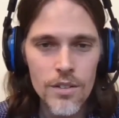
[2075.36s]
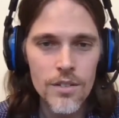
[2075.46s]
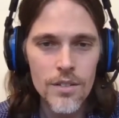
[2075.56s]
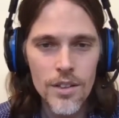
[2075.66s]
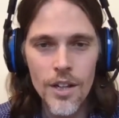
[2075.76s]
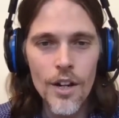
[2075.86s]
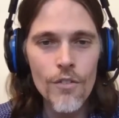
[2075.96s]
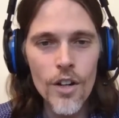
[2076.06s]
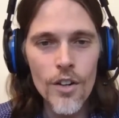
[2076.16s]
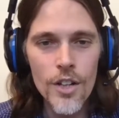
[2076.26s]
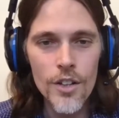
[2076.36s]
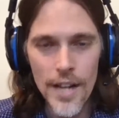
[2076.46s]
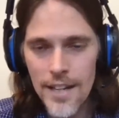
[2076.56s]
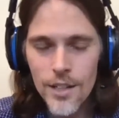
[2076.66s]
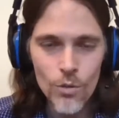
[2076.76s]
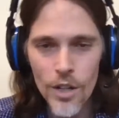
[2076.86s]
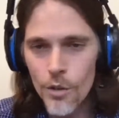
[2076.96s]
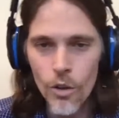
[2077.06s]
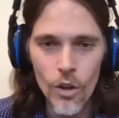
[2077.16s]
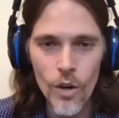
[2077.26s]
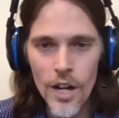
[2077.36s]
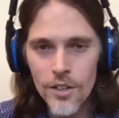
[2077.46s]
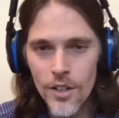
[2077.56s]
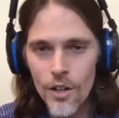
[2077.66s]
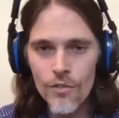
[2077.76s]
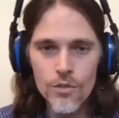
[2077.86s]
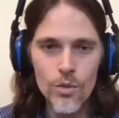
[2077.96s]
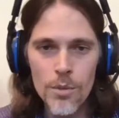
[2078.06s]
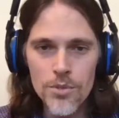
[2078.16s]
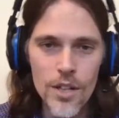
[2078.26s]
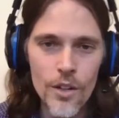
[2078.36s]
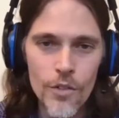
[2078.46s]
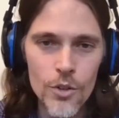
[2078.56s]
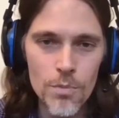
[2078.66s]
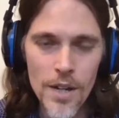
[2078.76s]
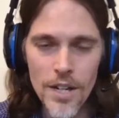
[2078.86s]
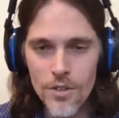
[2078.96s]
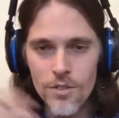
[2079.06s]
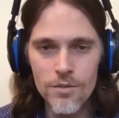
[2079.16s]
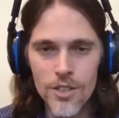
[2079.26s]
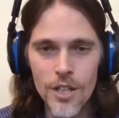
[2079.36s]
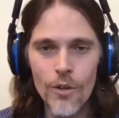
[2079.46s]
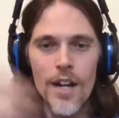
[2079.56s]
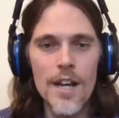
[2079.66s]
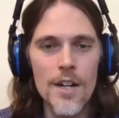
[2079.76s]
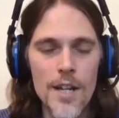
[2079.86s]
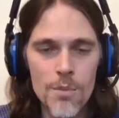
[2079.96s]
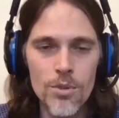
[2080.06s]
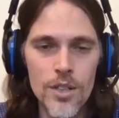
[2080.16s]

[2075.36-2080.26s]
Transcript: cut off all the other. eighty-twenty rule, right? You know, if twenty percent of your spend should generate eighty percent